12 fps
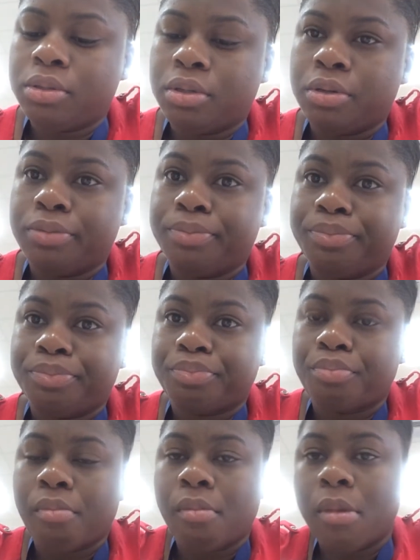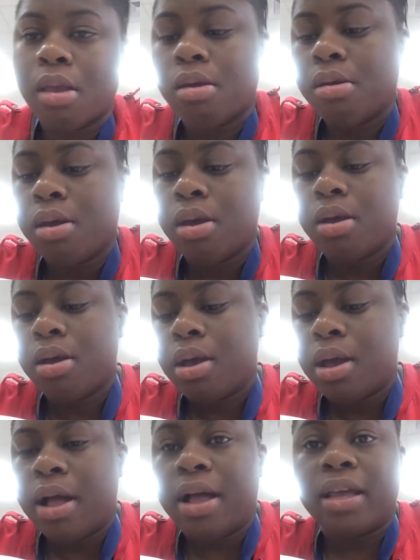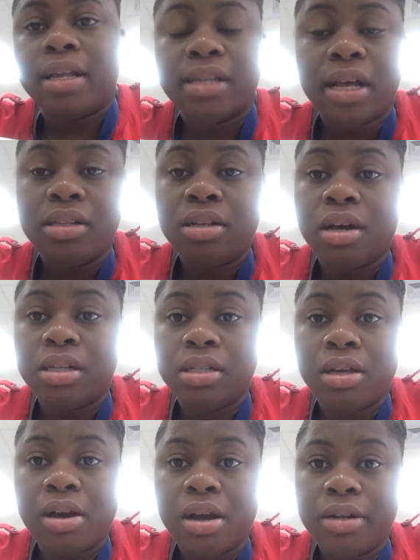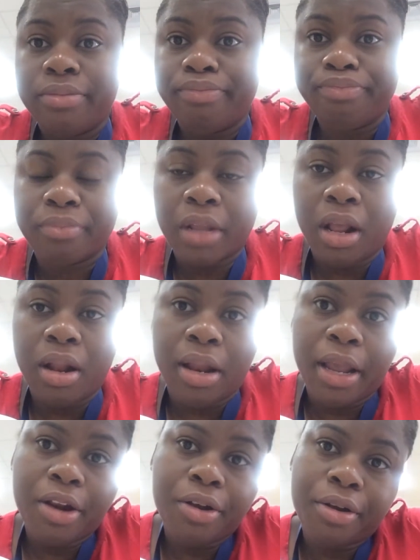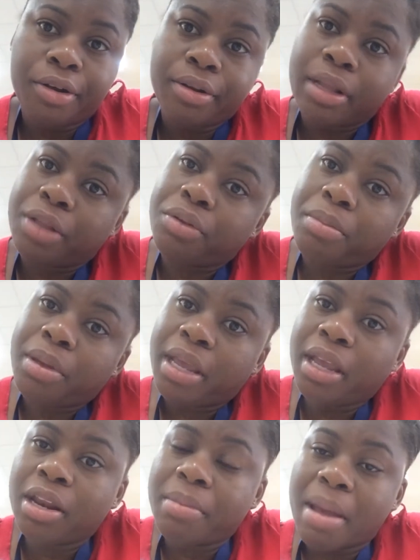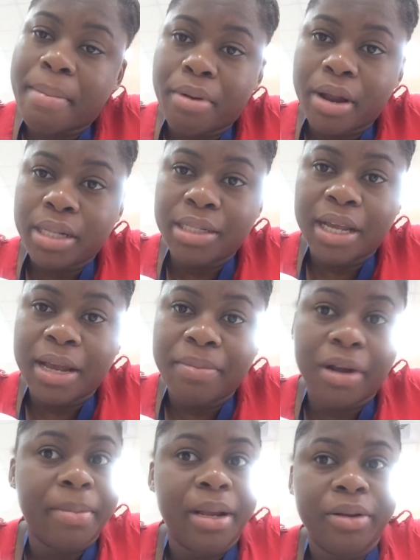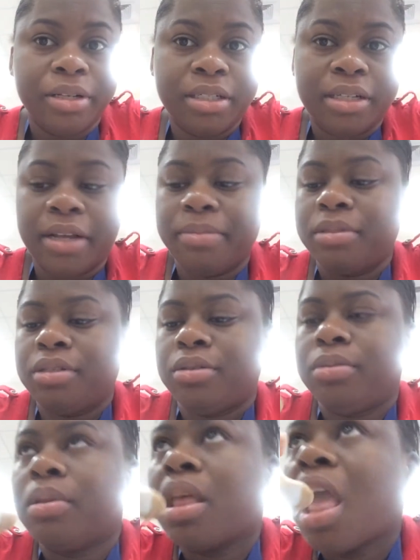So I guess I'll talk to y'all later. That will be either my break time or my lunch time. So